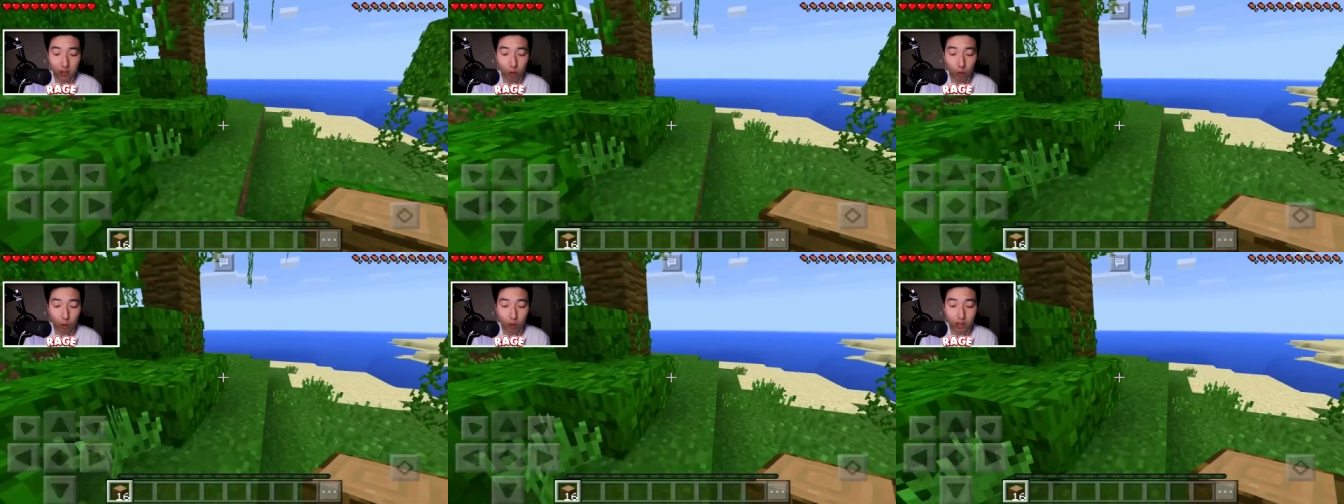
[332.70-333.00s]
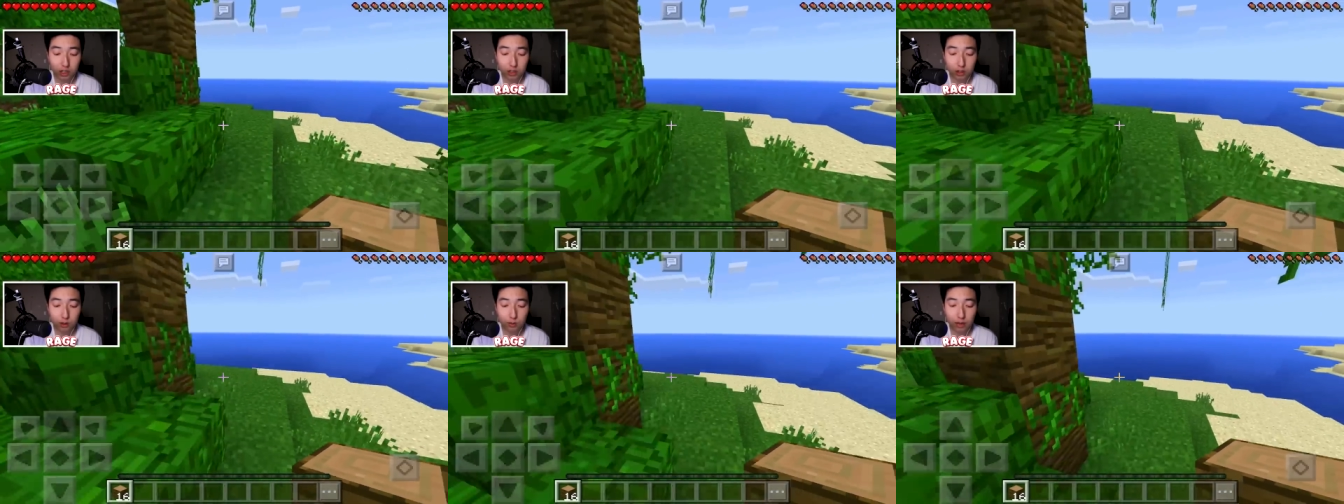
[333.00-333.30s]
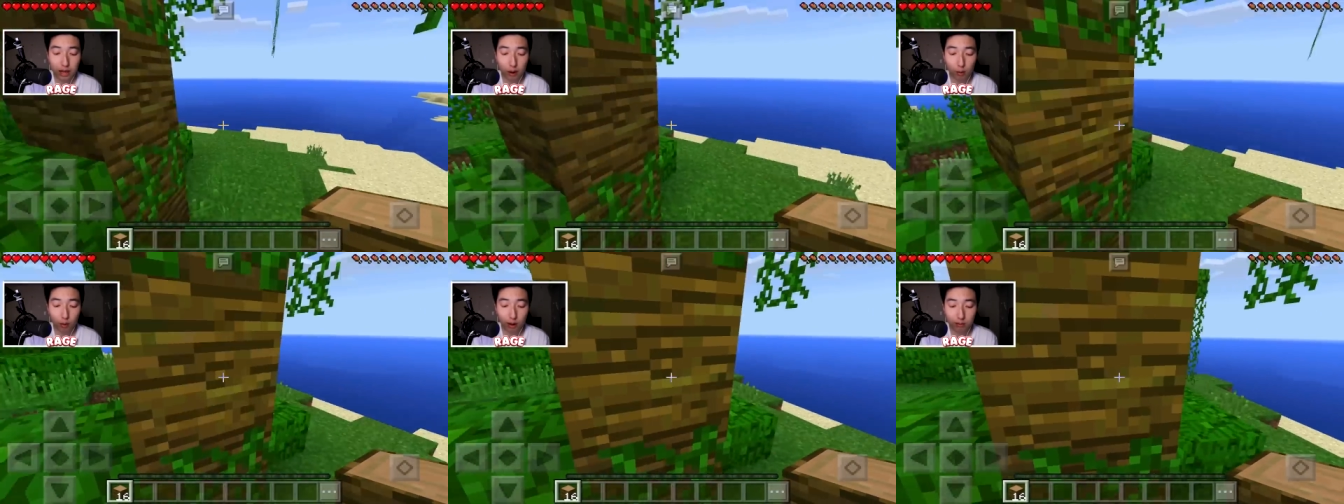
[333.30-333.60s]
according to
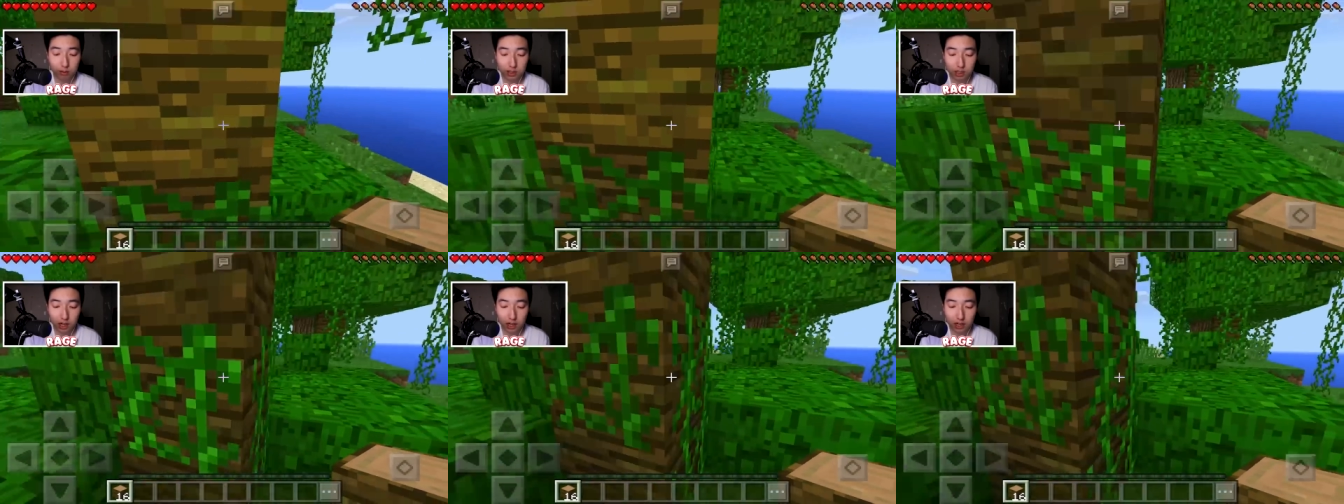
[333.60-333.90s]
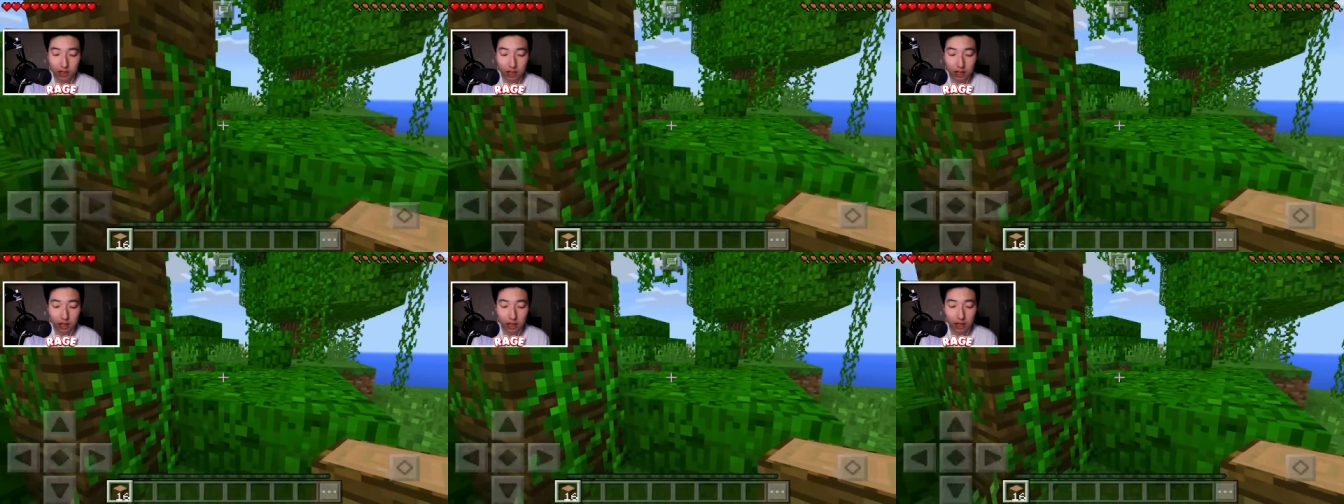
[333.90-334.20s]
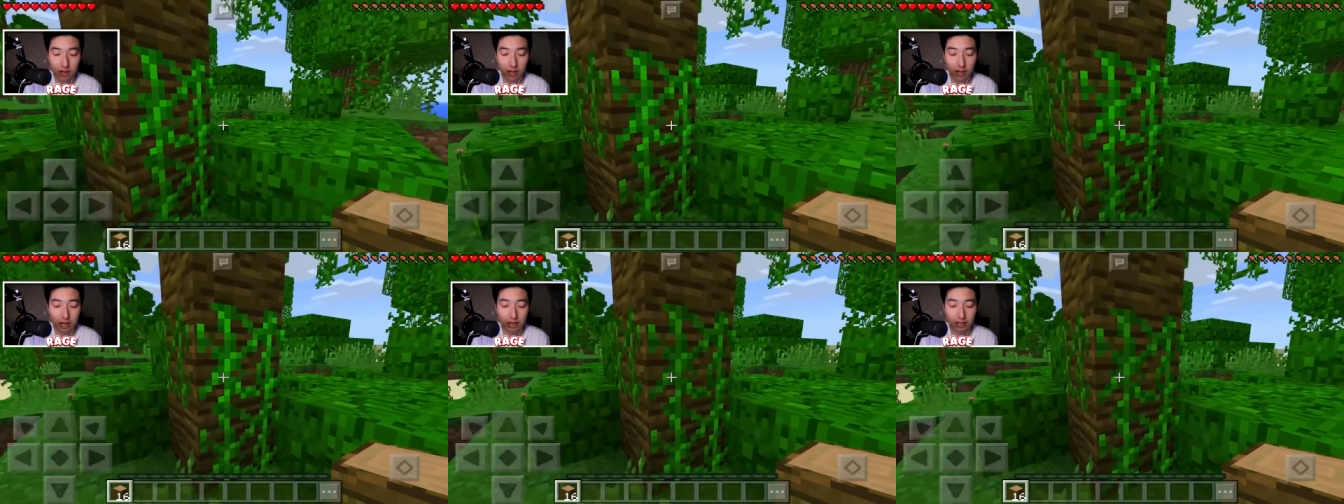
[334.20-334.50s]
that website,
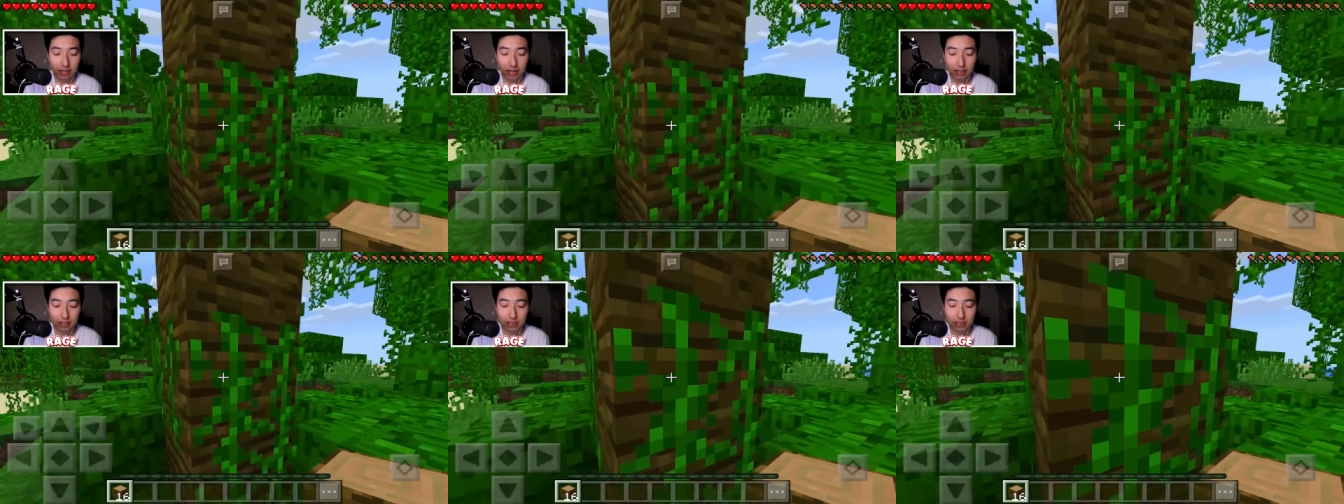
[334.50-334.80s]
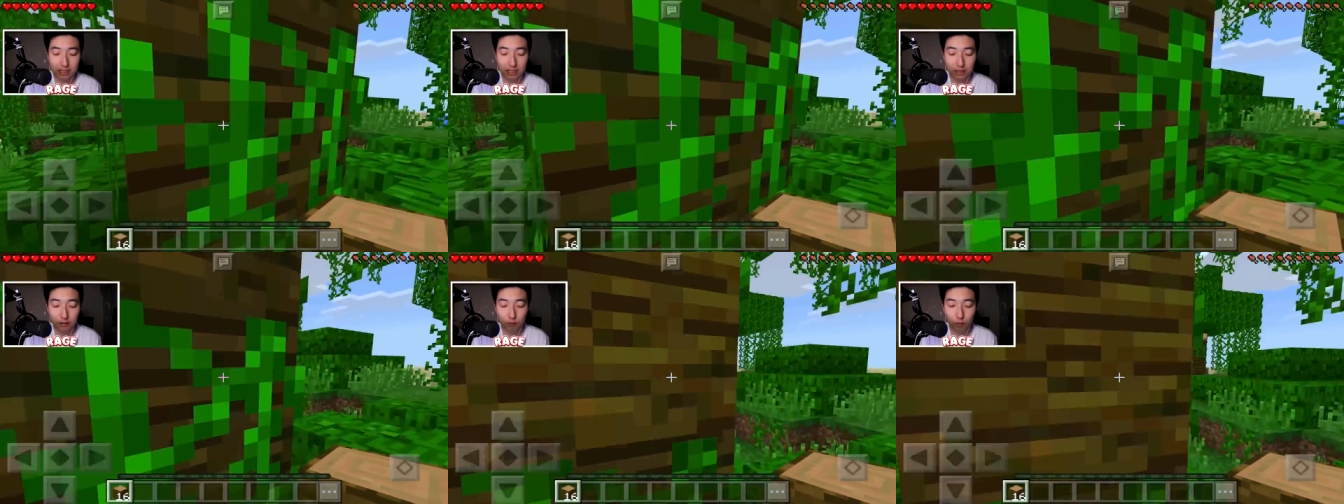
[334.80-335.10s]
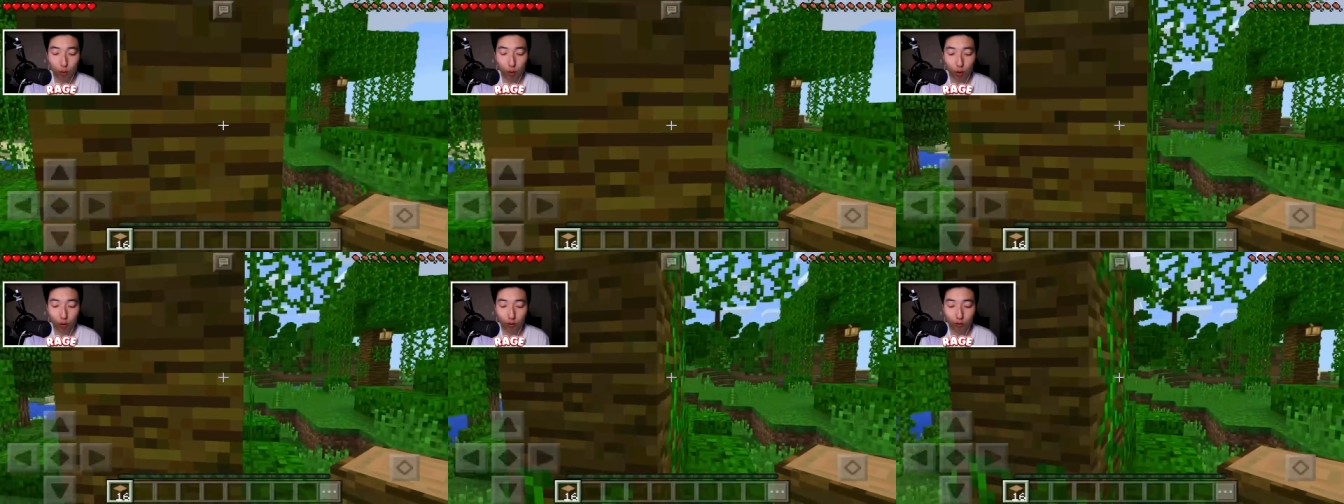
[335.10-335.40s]
and Entity
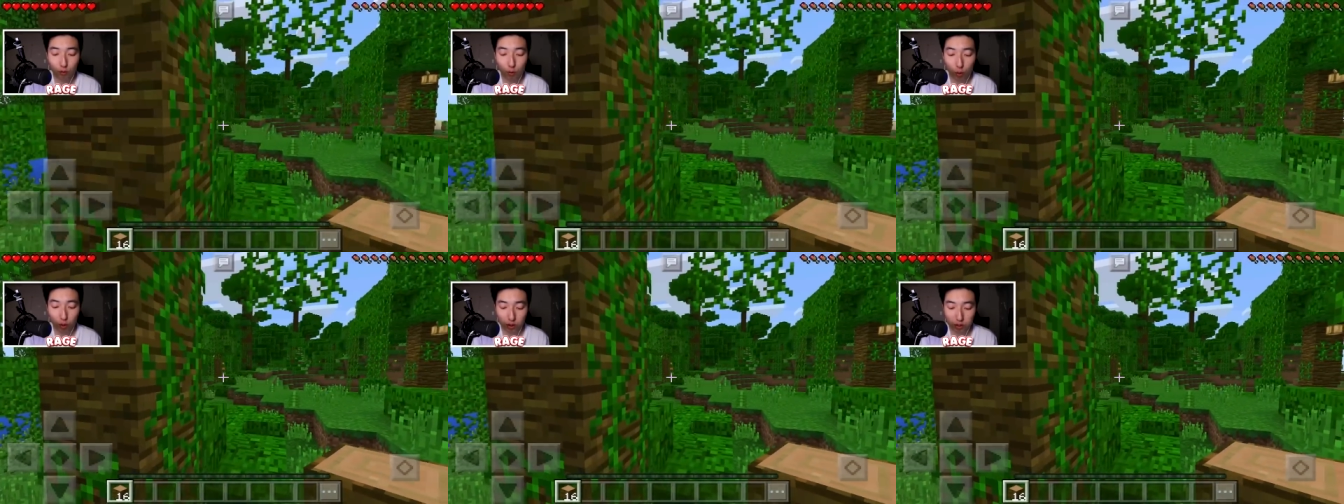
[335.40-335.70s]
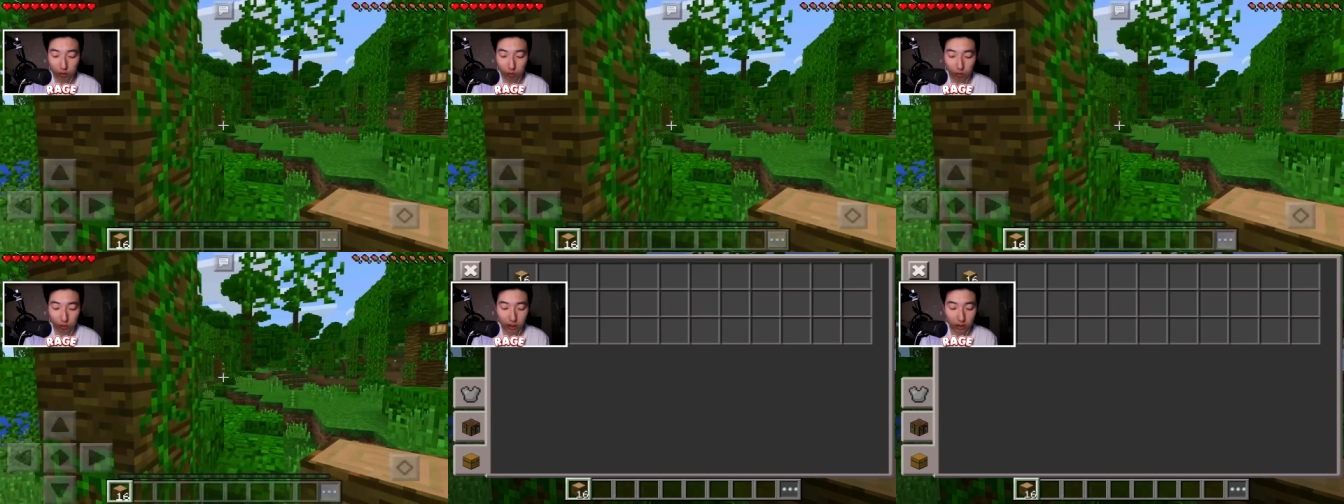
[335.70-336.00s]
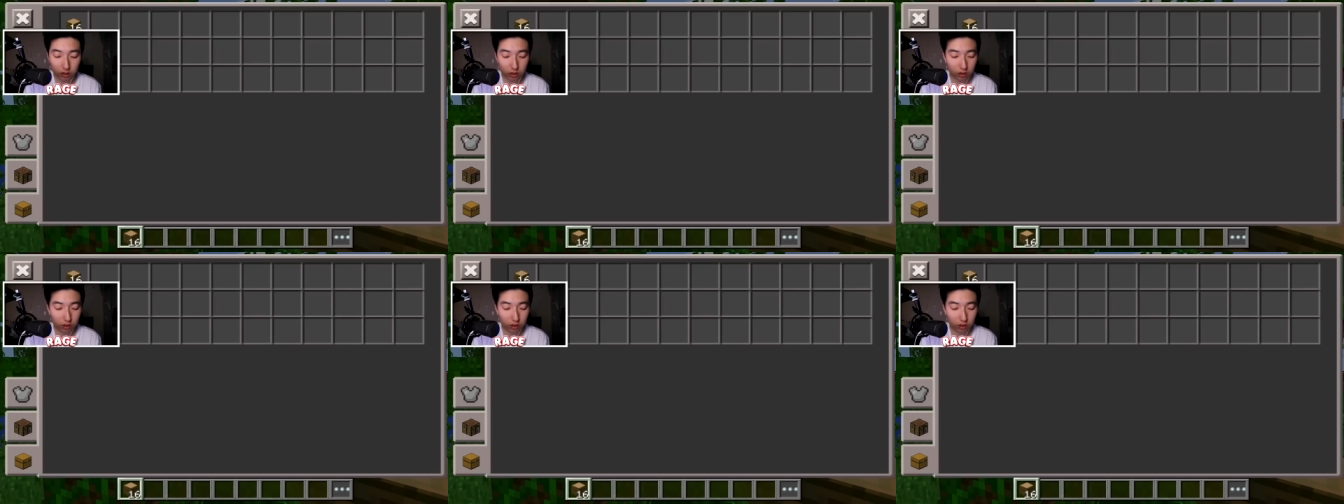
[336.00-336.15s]
404 is real.